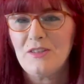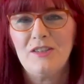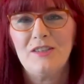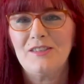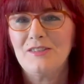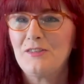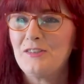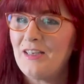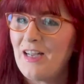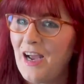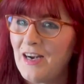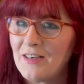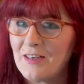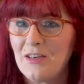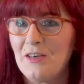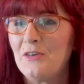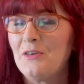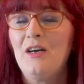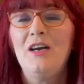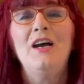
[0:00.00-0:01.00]
Just gotta
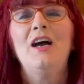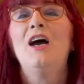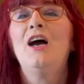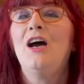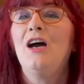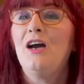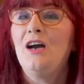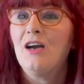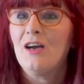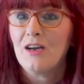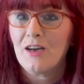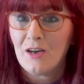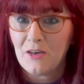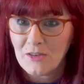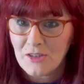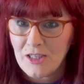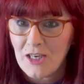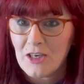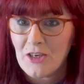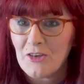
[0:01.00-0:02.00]
go
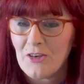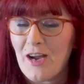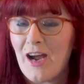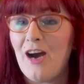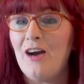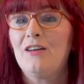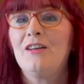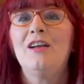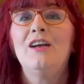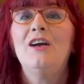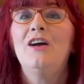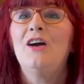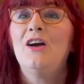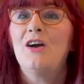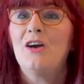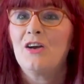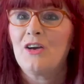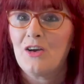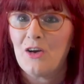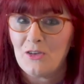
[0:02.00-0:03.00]
check her out.
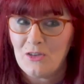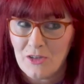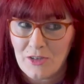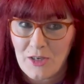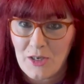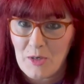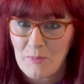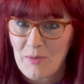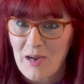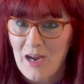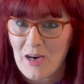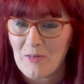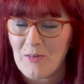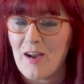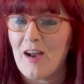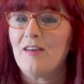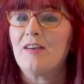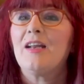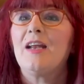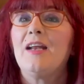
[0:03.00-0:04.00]
Go look at her
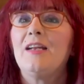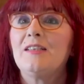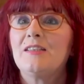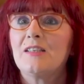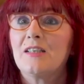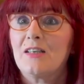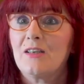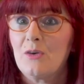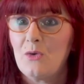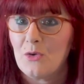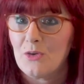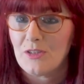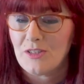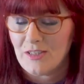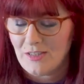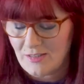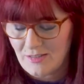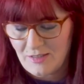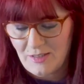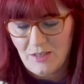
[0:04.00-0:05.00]
background, it's
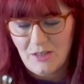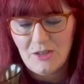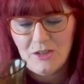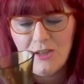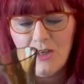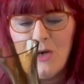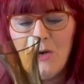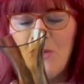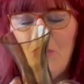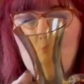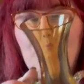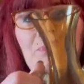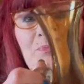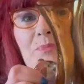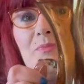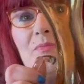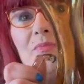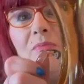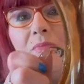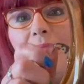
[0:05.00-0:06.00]
gorgeous. So
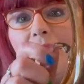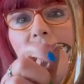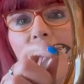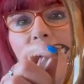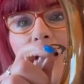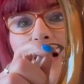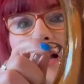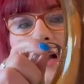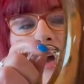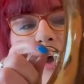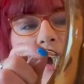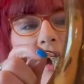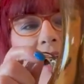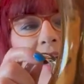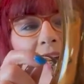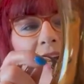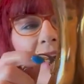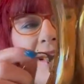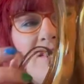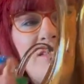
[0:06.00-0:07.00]
I
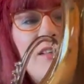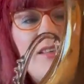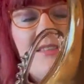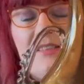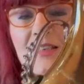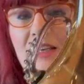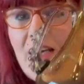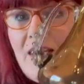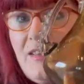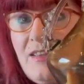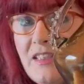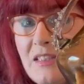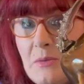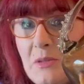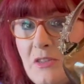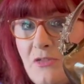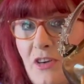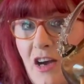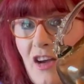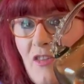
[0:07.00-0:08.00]
got this. Again, this was
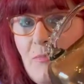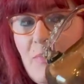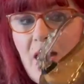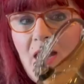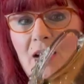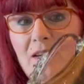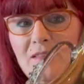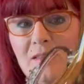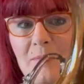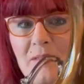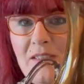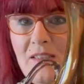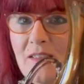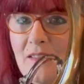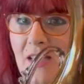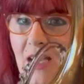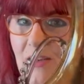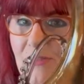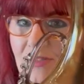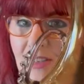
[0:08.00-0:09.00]
£5. I mean, she's
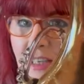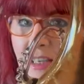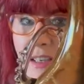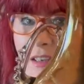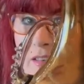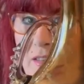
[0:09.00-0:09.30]
hefty.